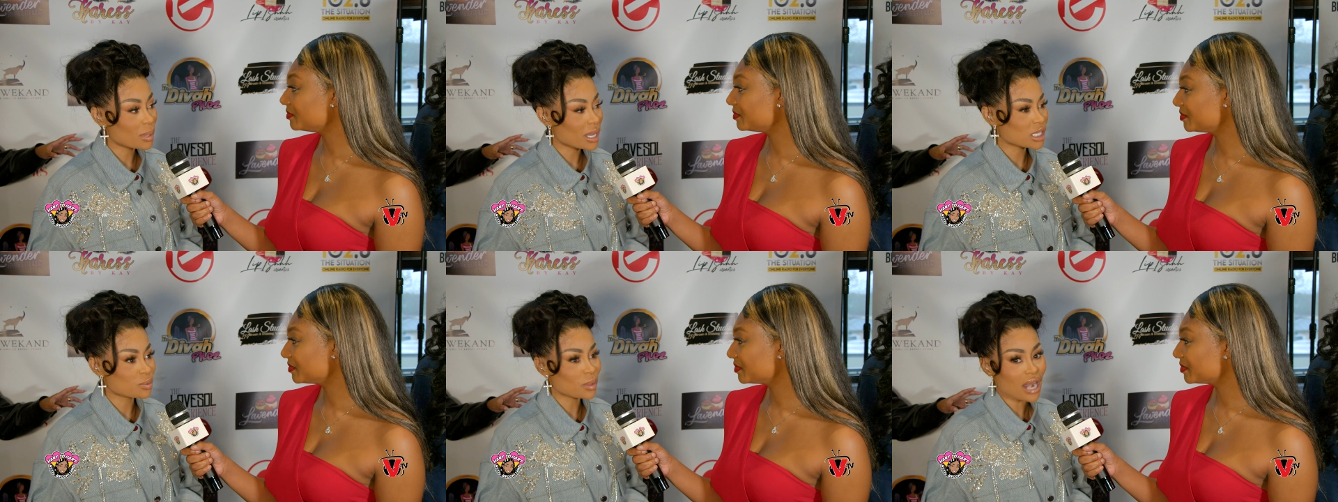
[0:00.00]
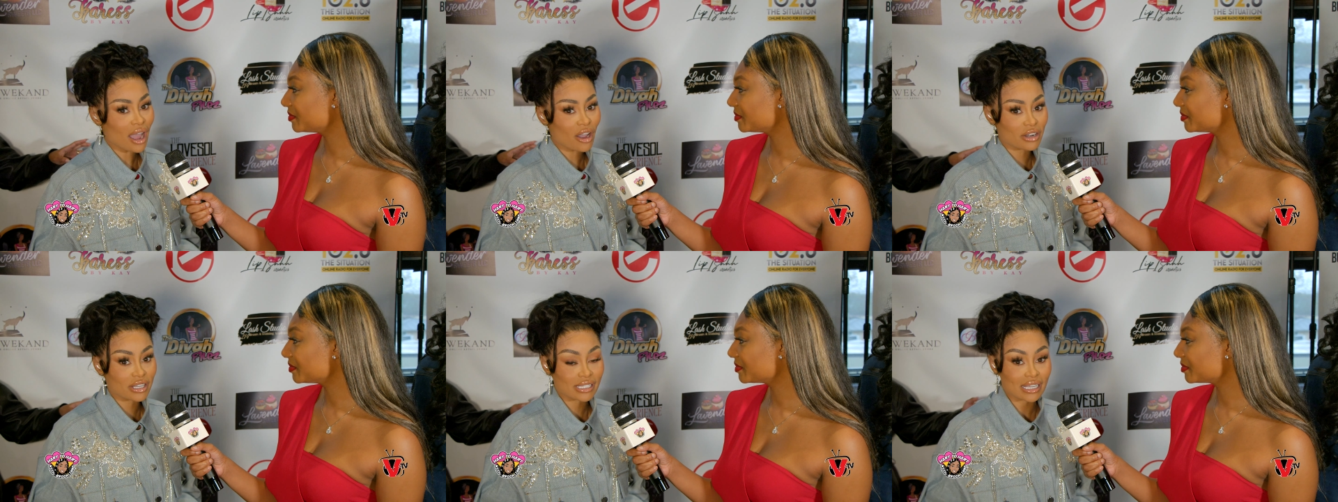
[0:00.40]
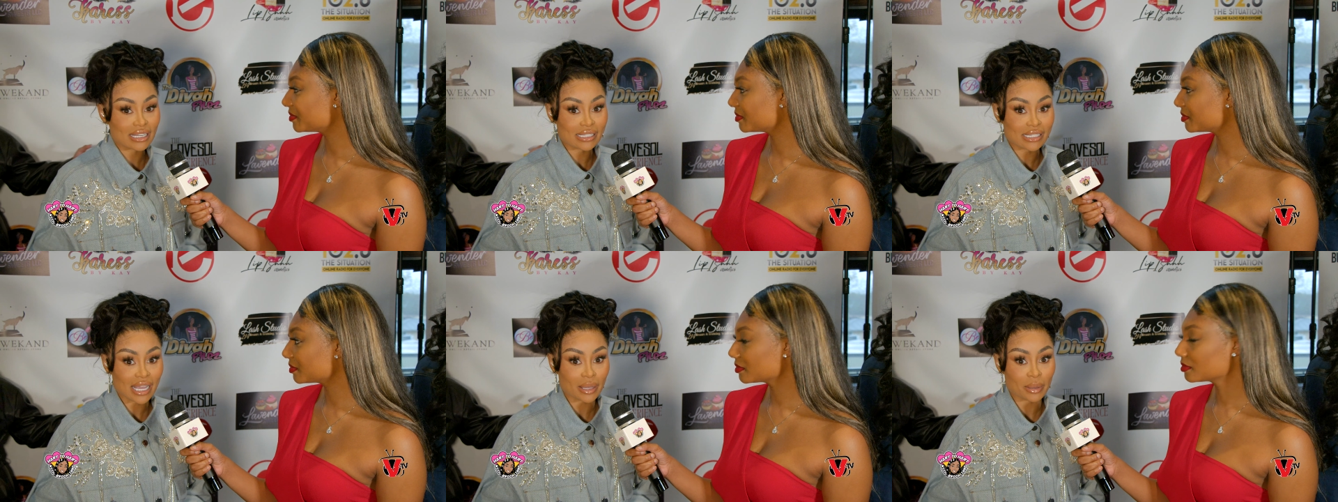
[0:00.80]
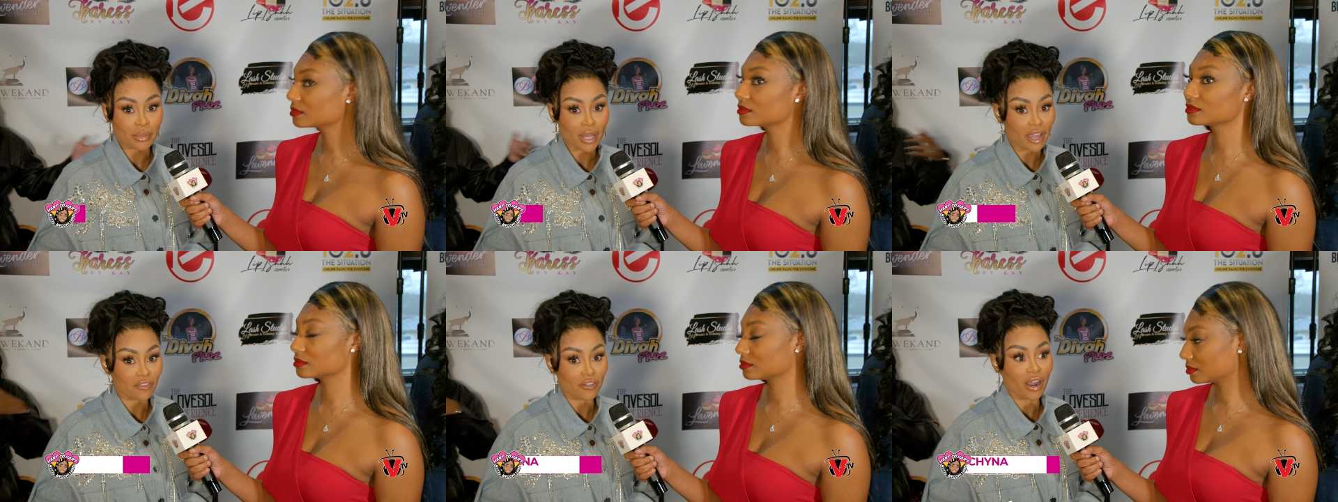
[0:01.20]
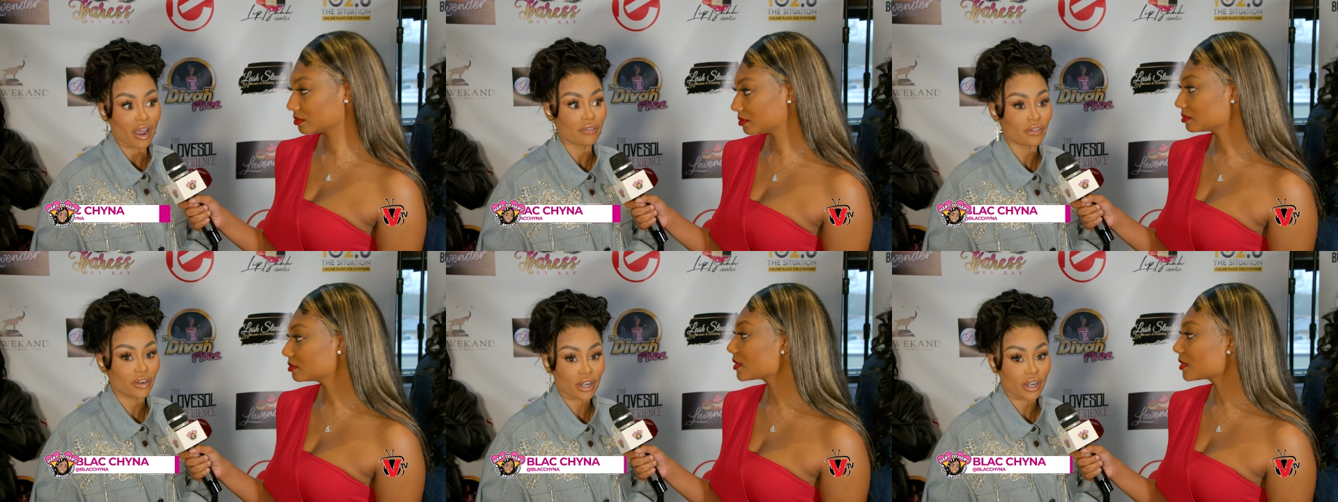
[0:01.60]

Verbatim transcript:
Speaker 1: because we're not going to stay the same like forever.